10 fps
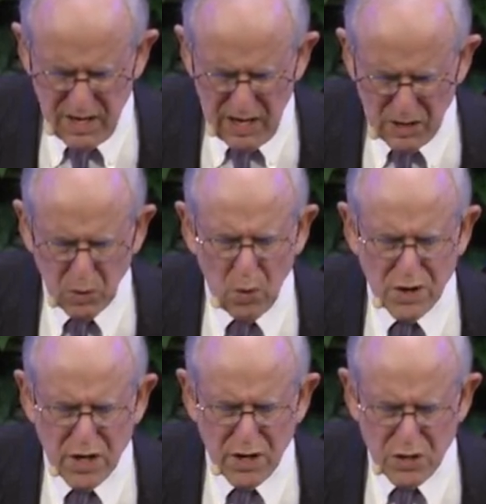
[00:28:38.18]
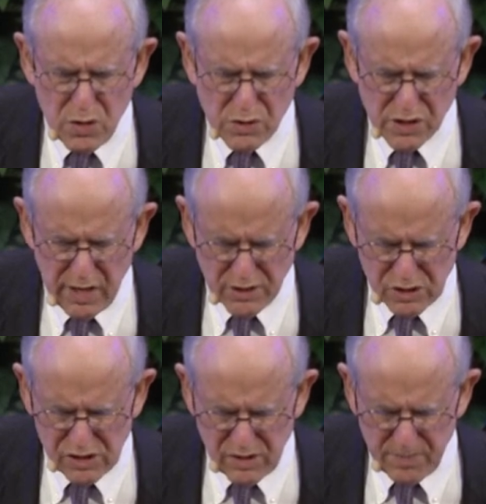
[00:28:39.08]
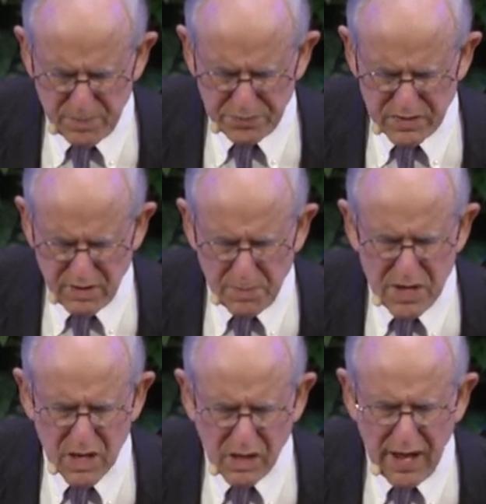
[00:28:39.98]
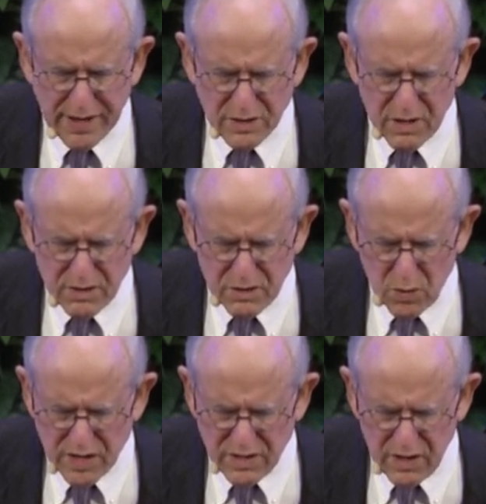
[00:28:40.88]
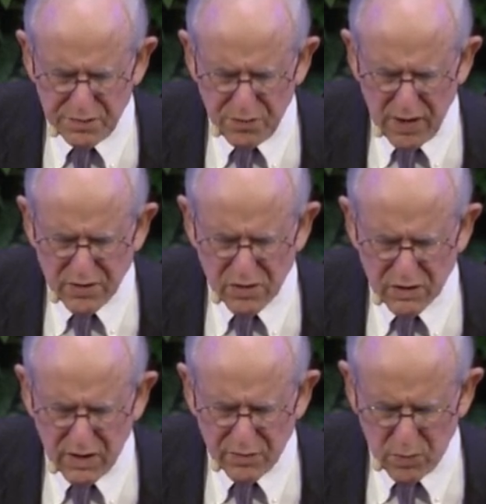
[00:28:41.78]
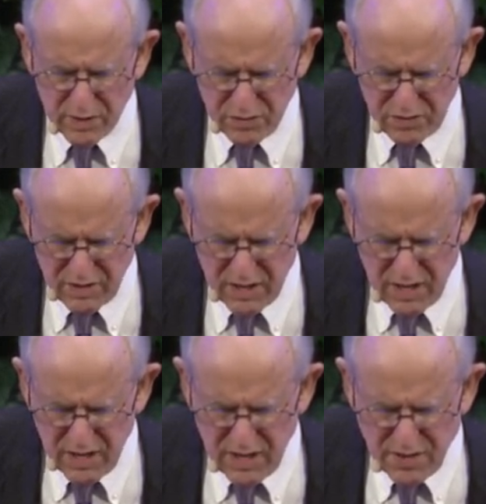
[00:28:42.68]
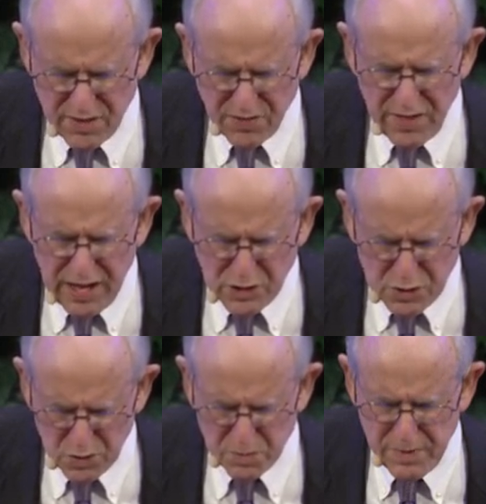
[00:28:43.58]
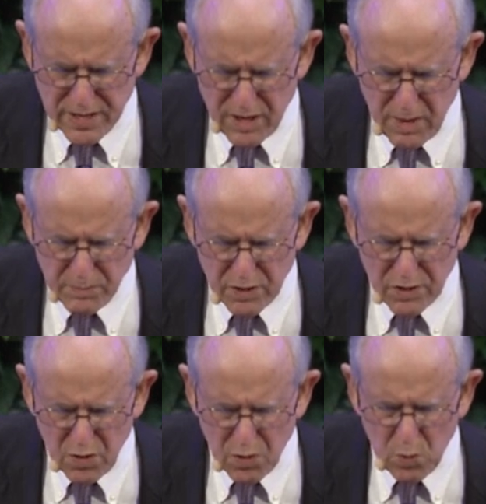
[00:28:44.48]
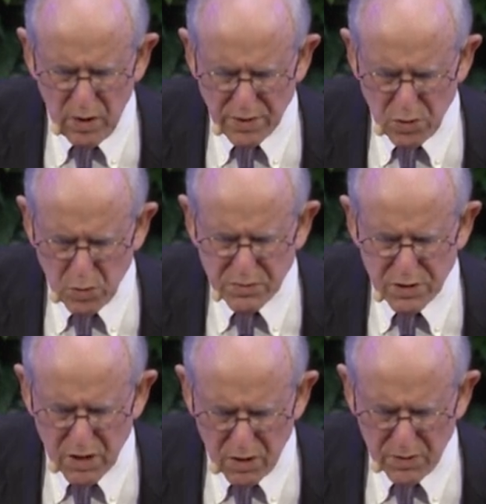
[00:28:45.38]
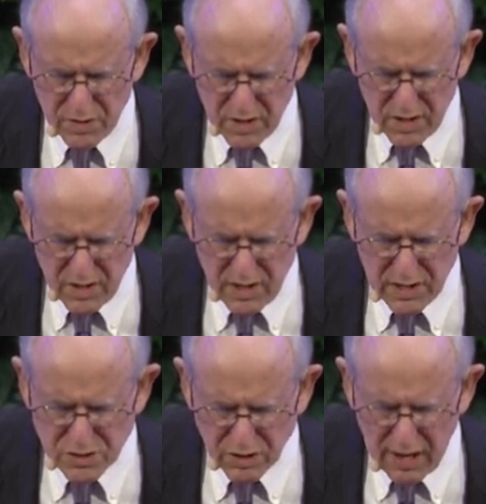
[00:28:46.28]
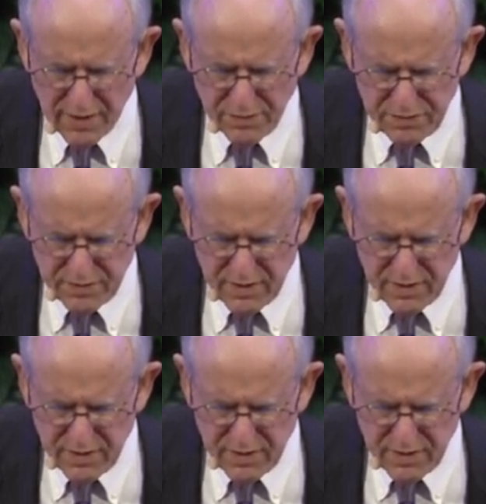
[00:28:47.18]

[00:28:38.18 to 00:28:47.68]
And Lord, use us to be a light to our dear friends and loved ones, that they too might come to know the one whom to know is life